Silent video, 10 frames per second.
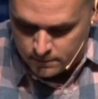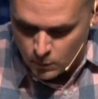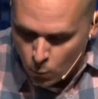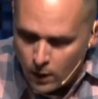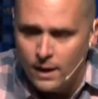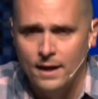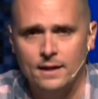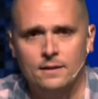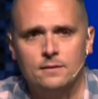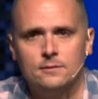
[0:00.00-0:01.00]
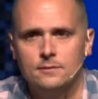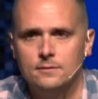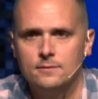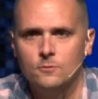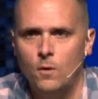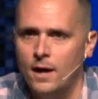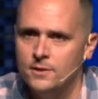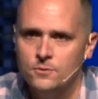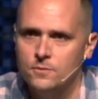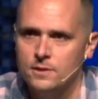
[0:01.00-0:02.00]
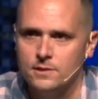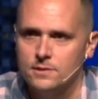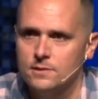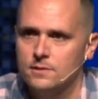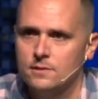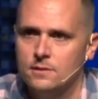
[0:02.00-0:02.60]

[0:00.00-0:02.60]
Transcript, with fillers: why? Why do this?